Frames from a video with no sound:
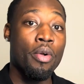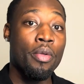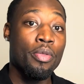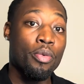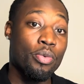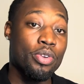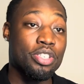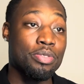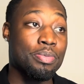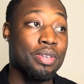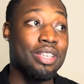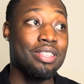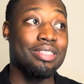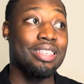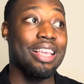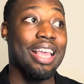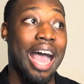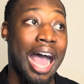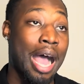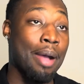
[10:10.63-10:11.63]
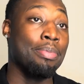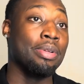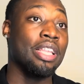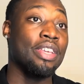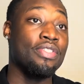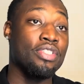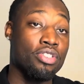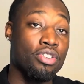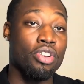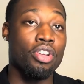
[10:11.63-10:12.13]
which means I believe
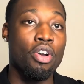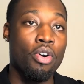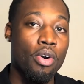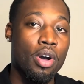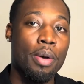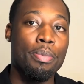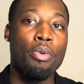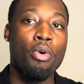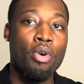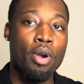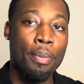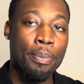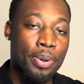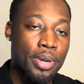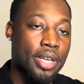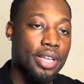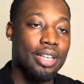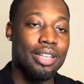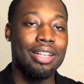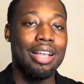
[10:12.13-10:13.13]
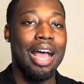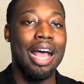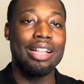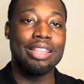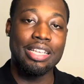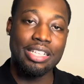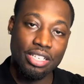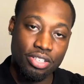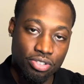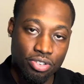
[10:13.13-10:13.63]
it's going to go up, or a put, I
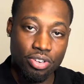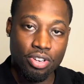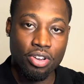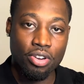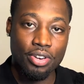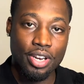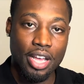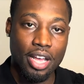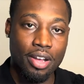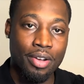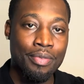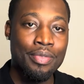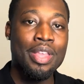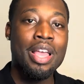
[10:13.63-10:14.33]
think it's going to go down.